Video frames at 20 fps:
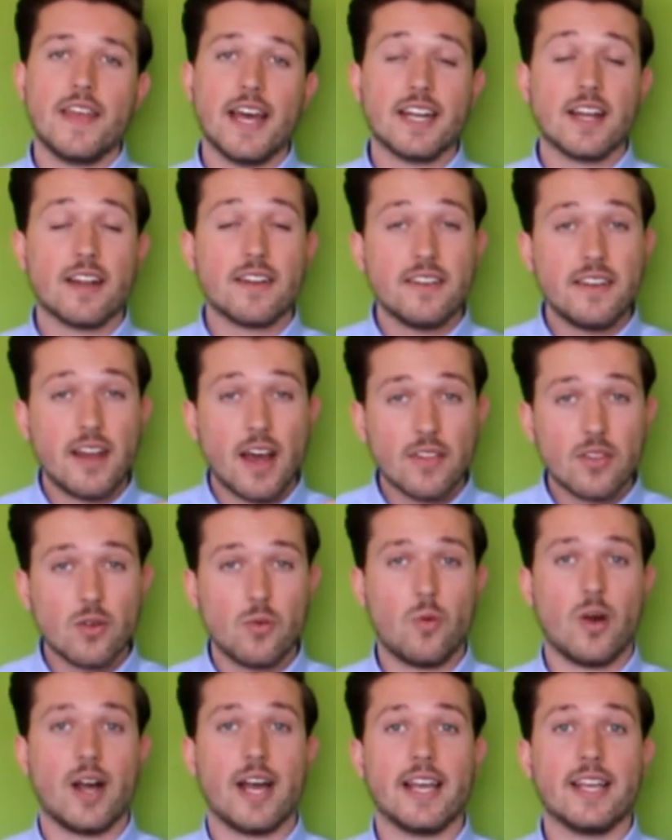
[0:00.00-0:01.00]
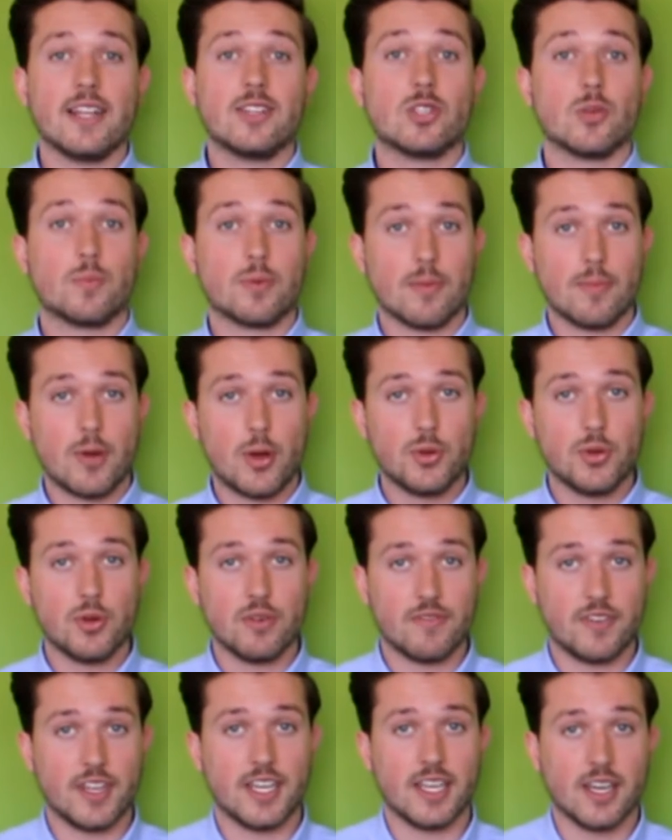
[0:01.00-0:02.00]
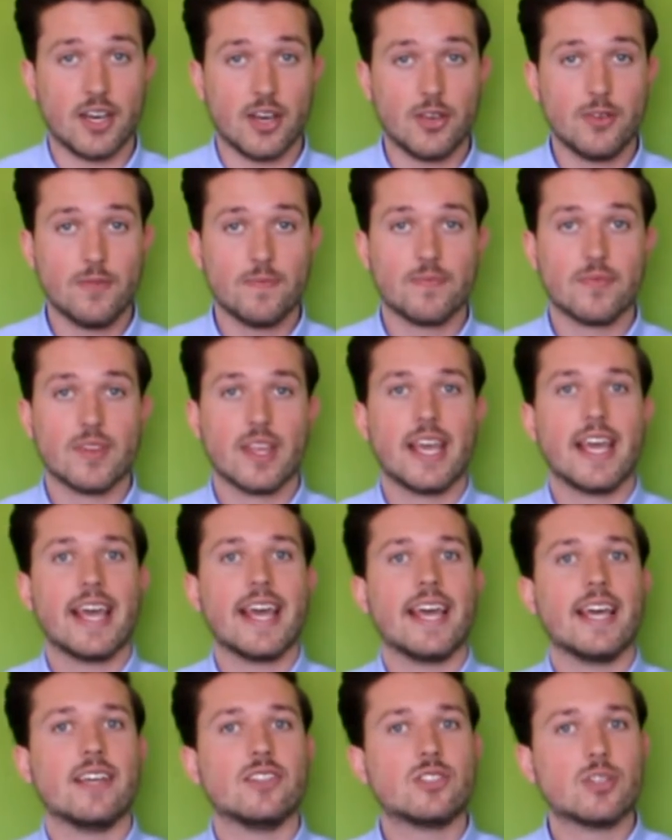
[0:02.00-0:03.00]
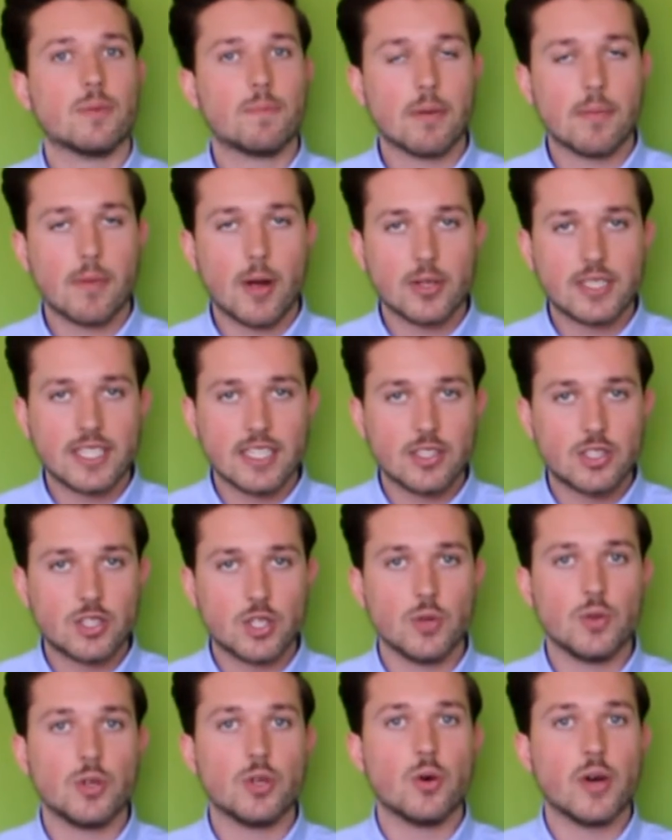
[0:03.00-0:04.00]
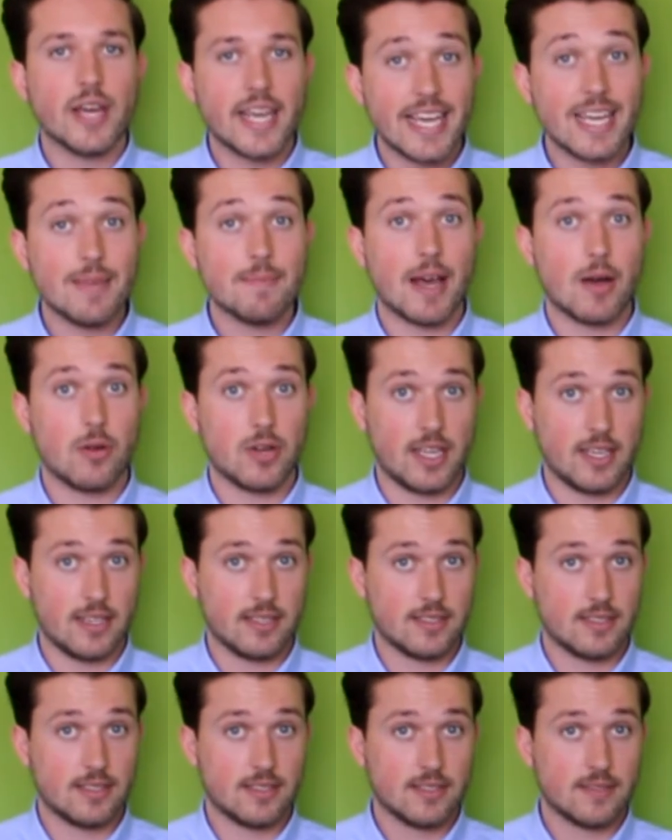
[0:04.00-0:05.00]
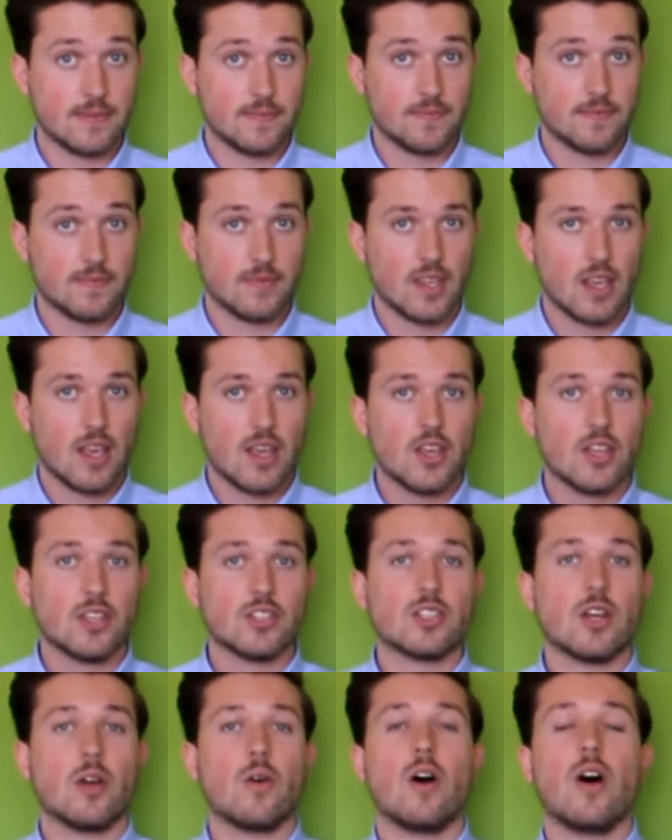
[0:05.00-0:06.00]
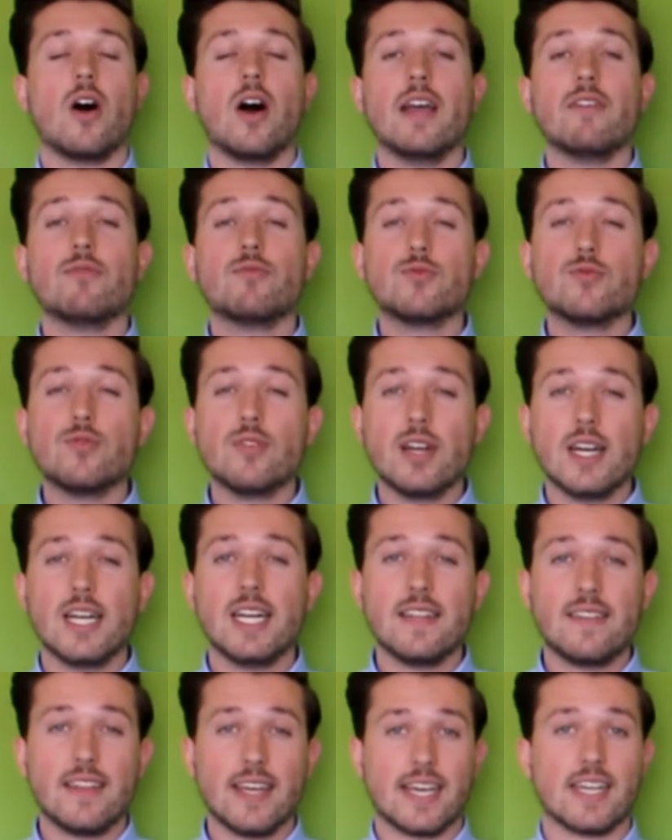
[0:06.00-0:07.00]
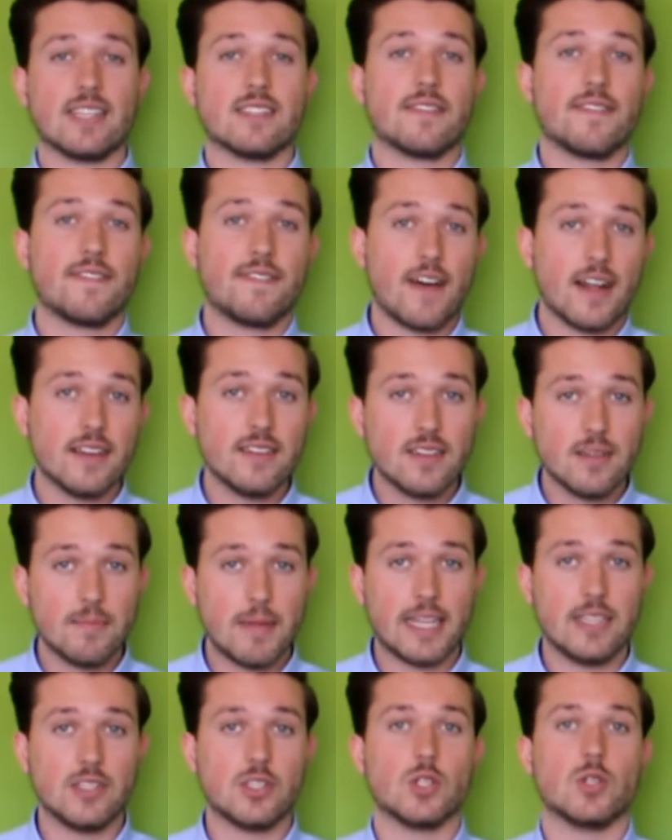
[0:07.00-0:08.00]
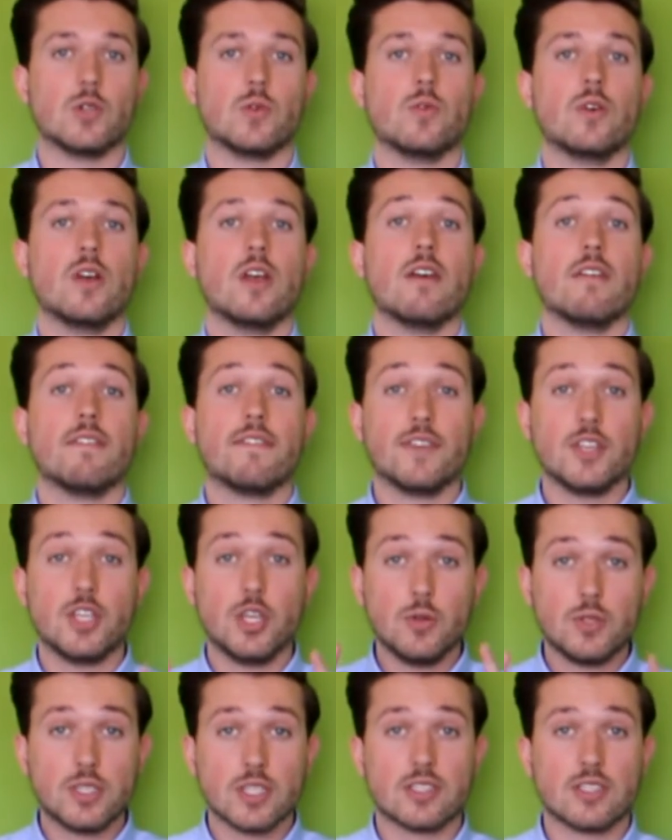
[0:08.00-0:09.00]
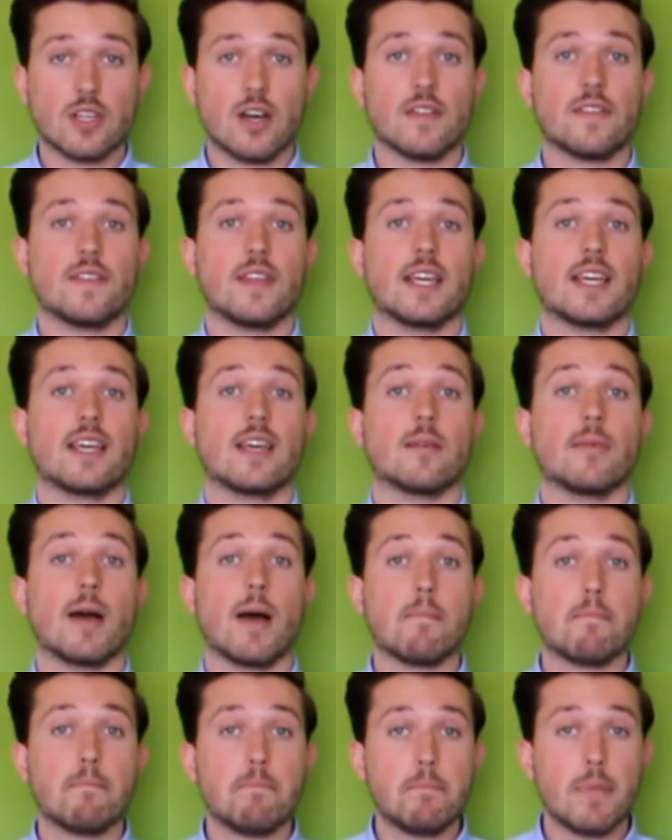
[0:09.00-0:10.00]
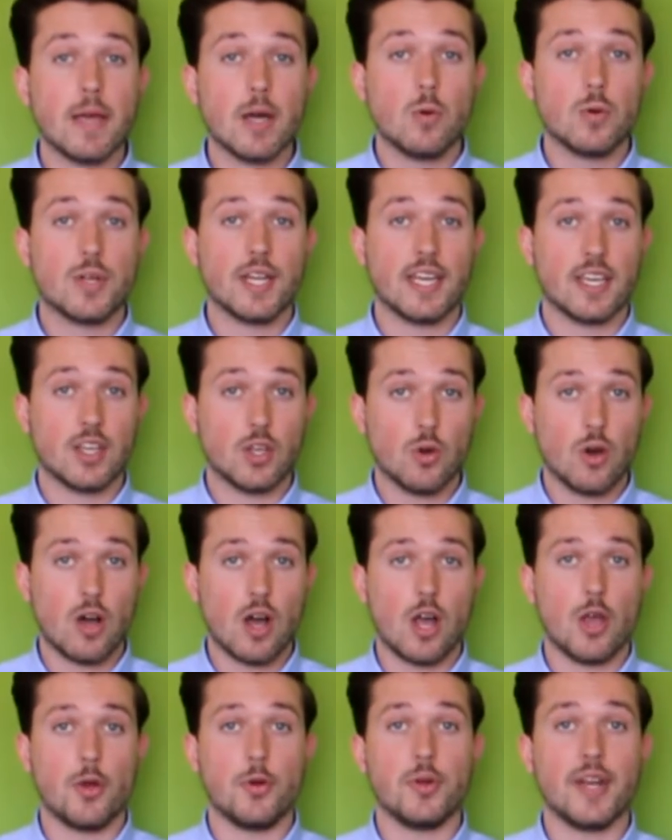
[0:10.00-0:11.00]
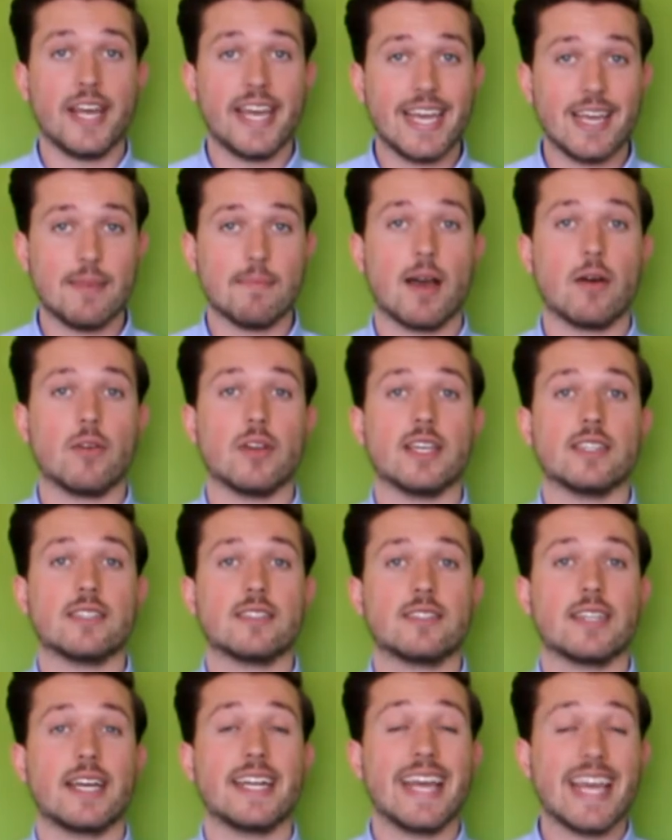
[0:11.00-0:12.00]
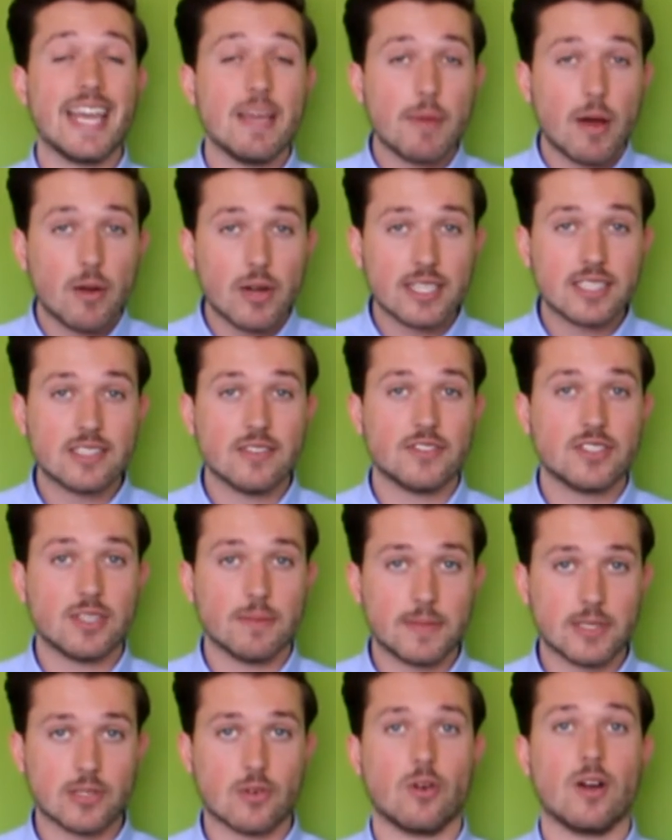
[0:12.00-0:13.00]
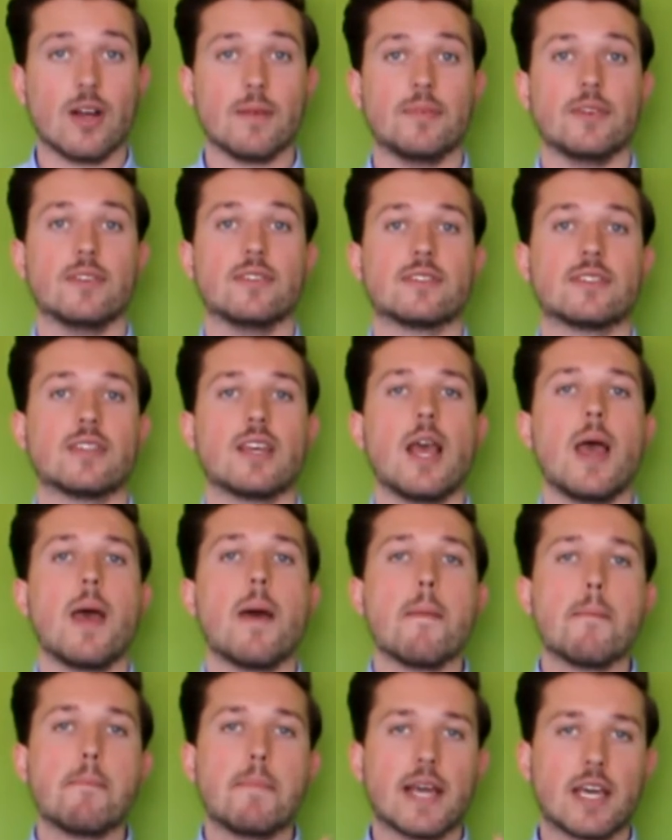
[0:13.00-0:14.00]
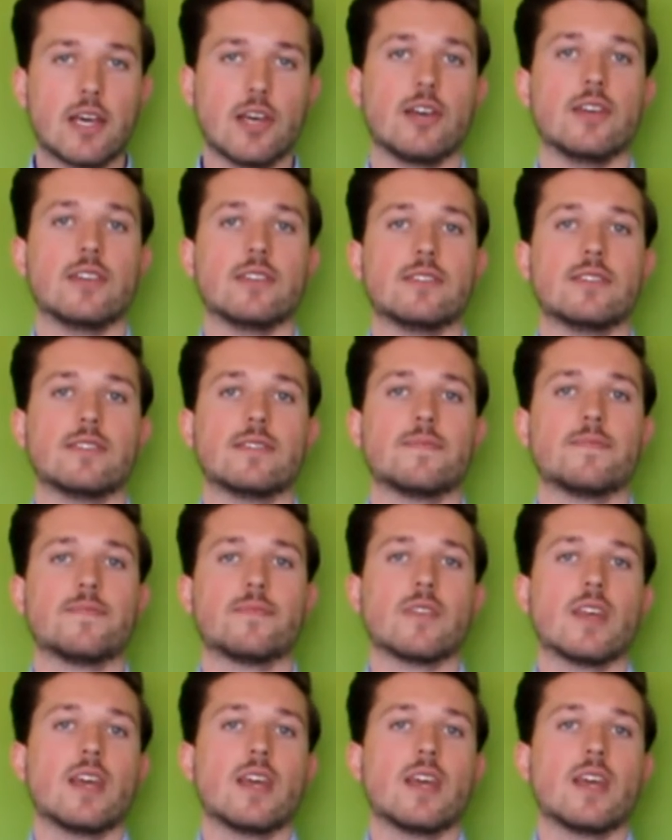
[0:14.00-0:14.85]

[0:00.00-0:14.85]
Then another way to promote your video is to promote it to your email list. So I really think it's fundamental for you to start thinking about building your own email list, an email list of subscribers, because